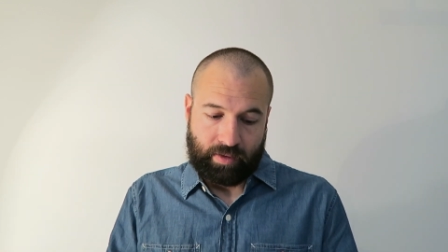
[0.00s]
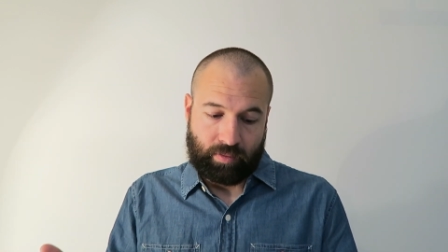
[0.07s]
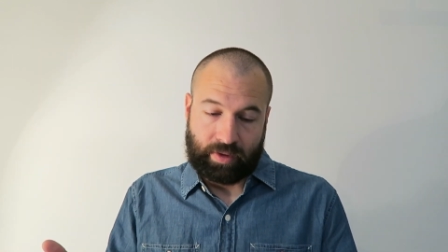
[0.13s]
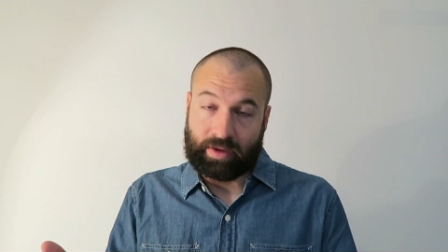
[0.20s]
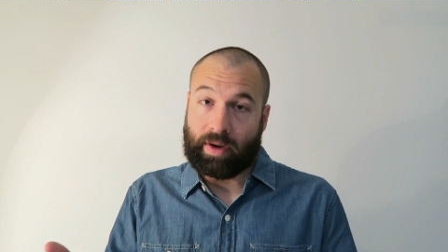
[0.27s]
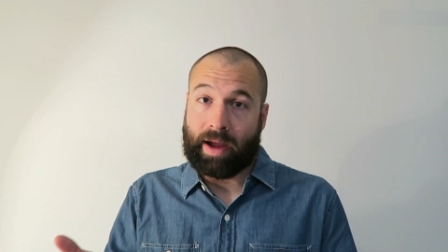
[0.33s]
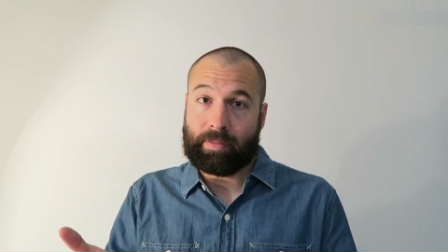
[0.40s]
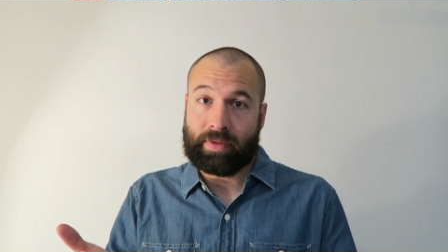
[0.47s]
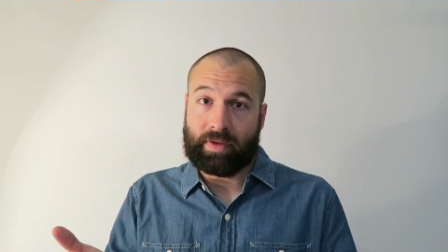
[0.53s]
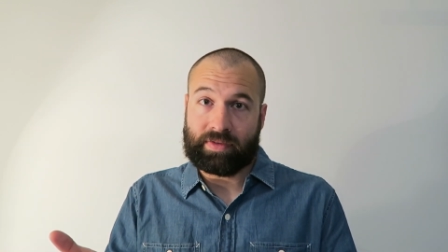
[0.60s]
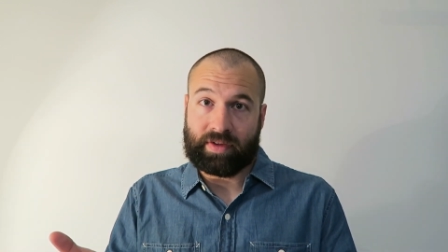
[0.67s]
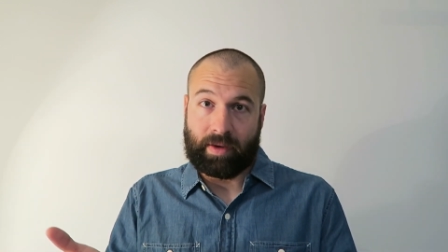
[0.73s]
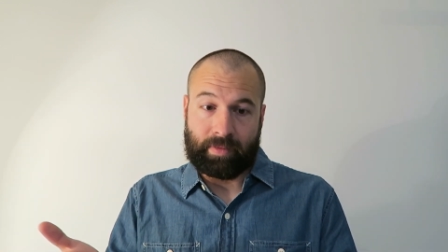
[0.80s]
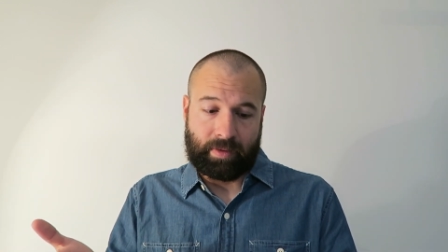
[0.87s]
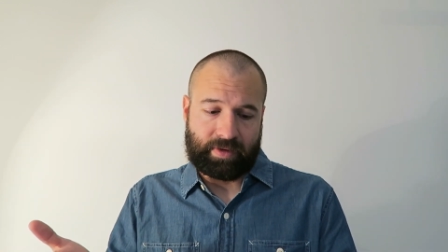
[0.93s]
We're wrapping
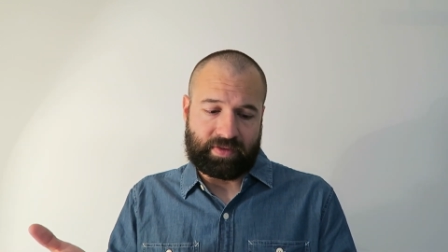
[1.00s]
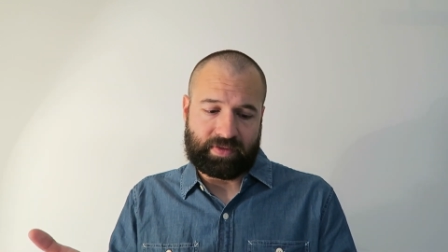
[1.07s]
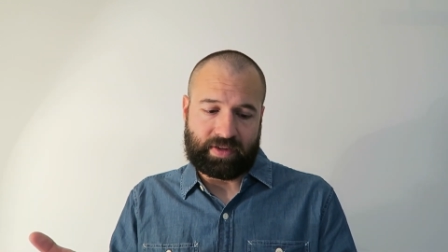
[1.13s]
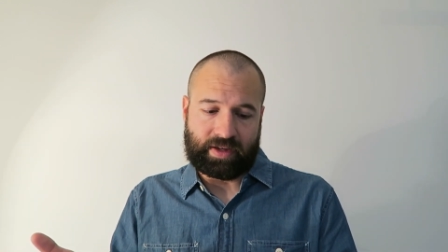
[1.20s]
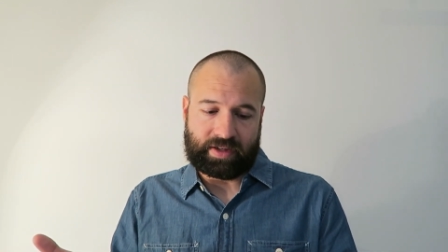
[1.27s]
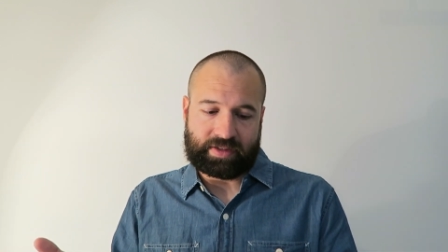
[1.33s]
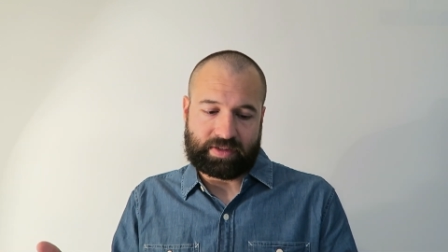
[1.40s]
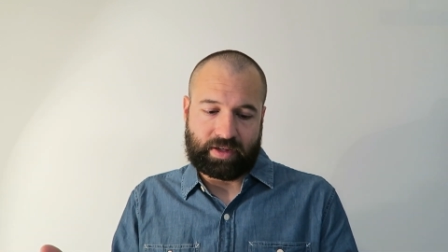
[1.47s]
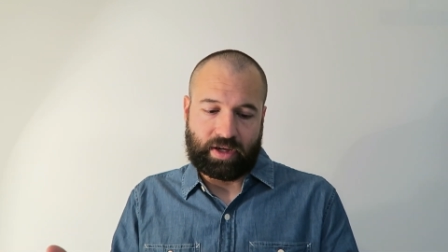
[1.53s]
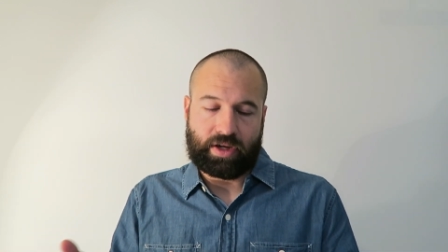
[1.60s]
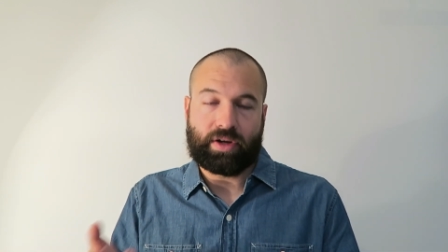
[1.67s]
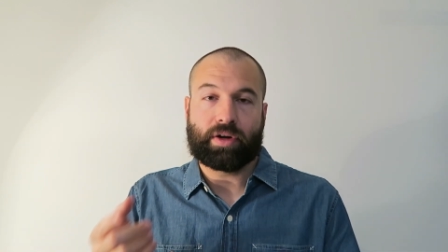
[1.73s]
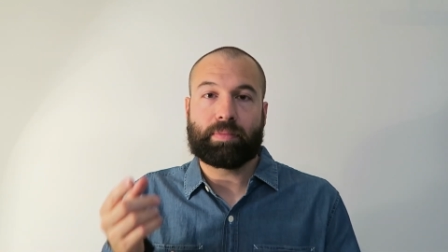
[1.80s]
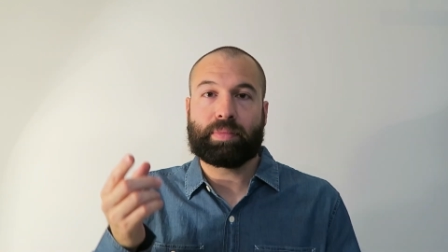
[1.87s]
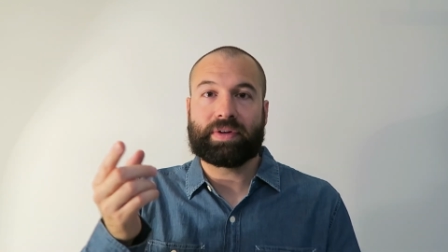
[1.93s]
this up. Number six,
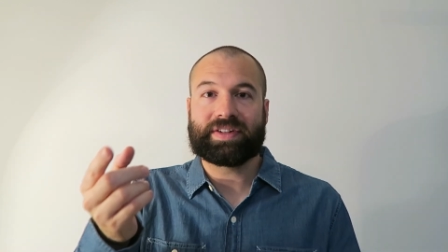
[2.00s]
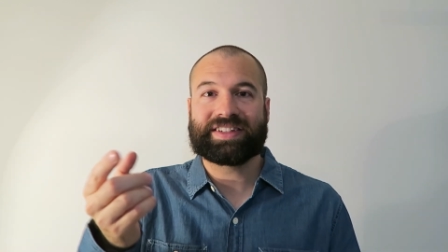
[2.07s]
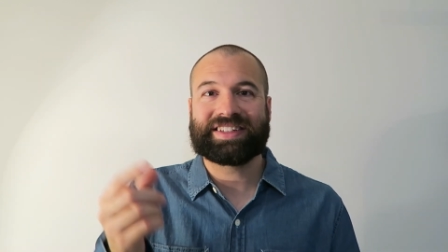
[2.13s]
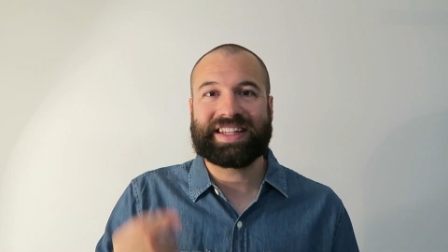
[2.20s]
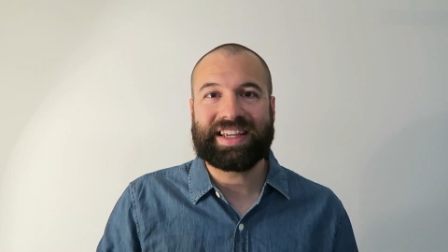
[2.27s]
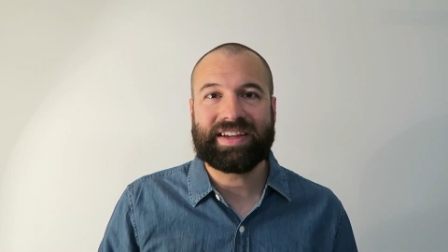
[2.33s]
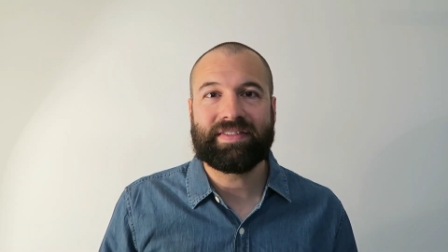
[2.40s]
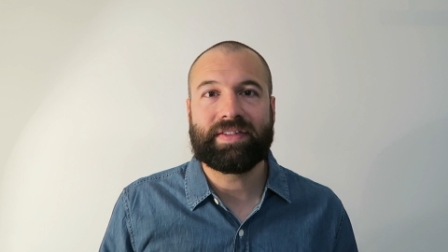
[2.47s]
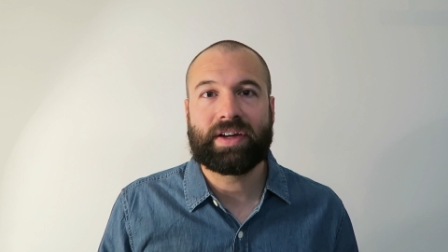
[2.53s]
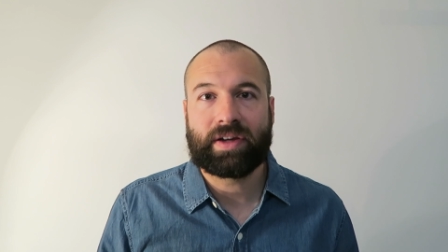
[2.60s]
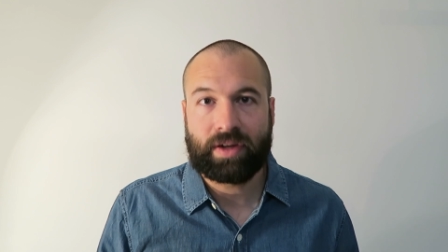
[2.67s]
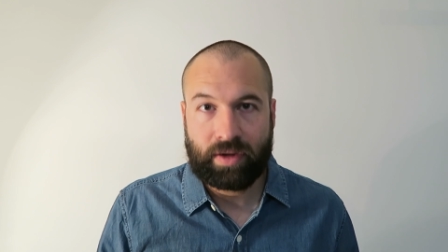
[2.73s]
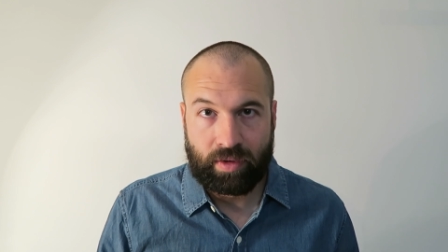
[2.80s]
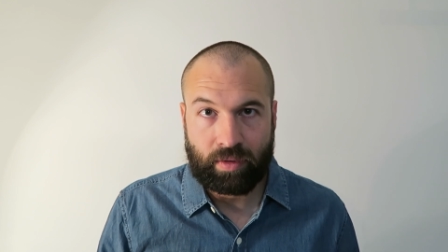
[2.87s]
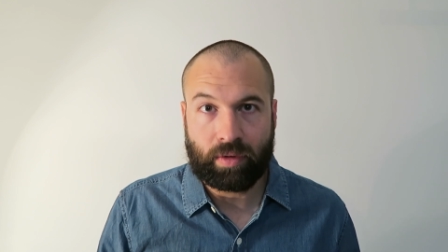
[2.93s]
your perceived
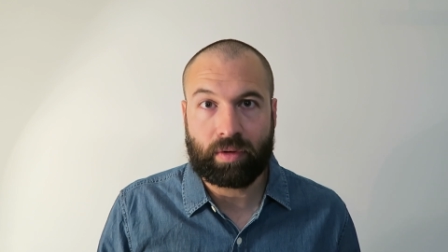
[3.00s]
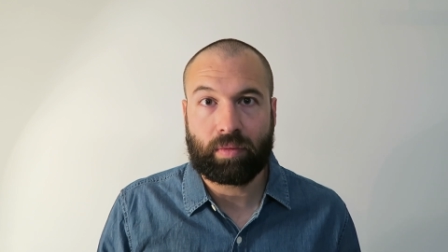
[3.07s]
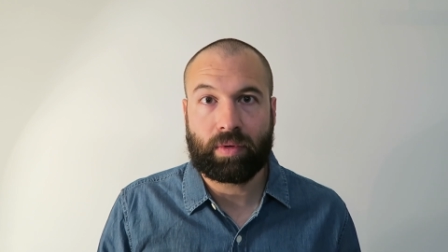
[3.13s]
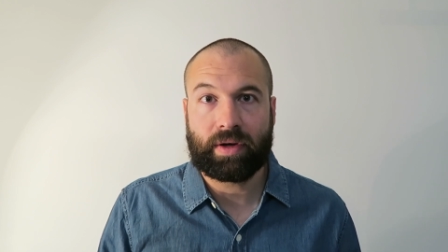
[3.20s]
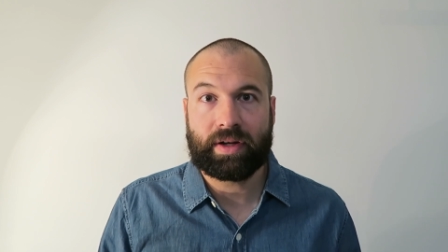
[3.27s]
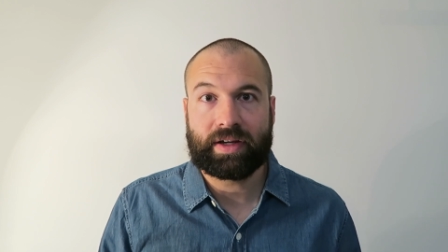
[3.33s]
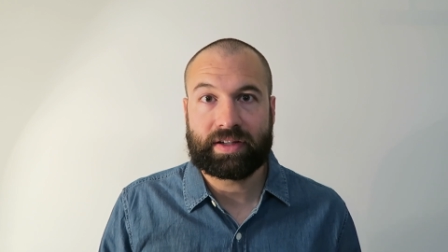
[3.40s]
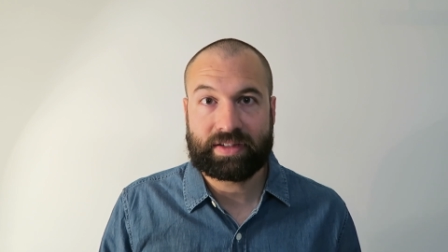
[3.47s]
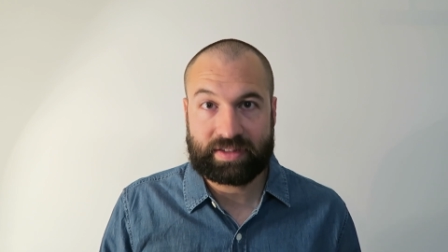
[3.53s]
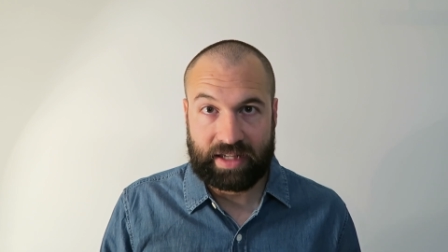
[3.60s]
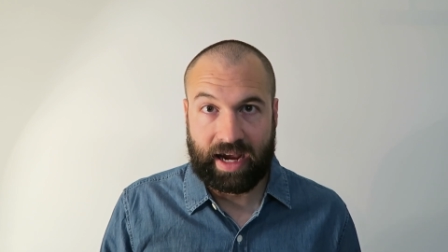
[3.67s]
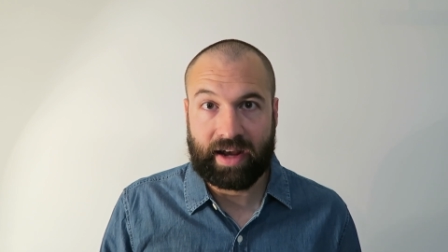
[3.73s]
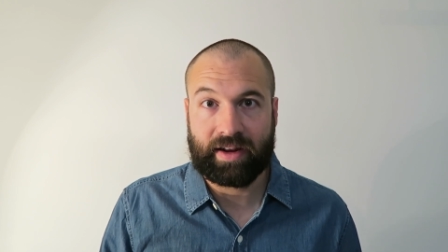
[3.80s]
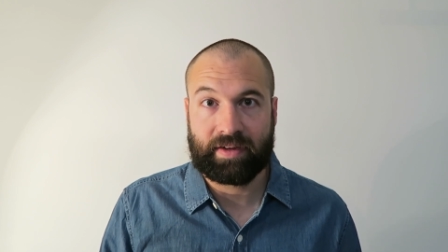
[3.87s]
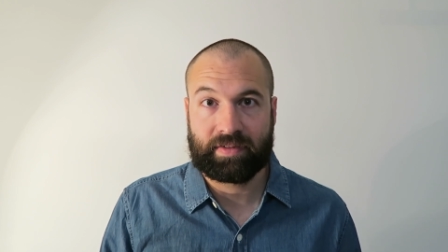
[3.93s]
Norwood
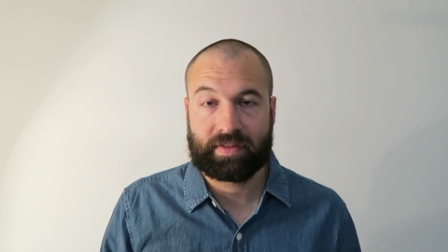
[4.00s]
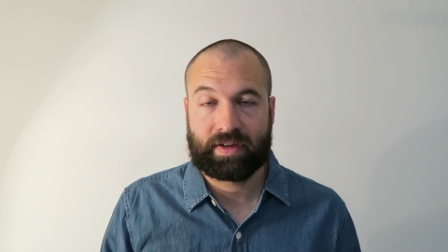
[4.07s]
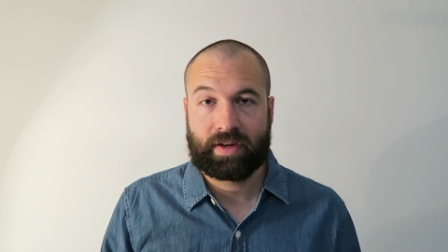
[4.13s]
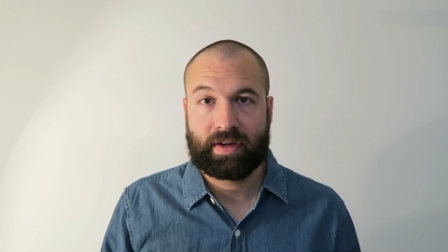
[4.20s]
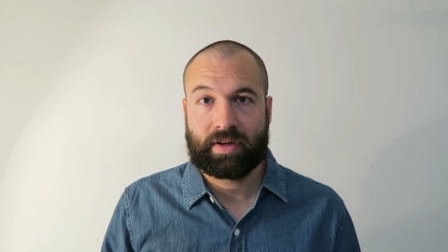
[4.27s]
status.